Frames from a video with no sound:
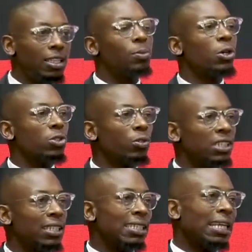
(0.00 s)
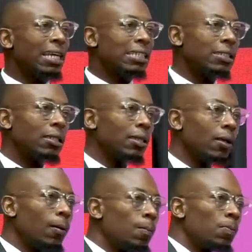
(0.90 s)
is because of his resurrection.
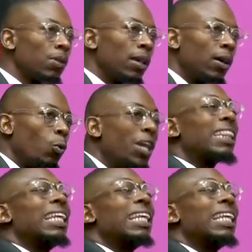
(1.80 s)
We are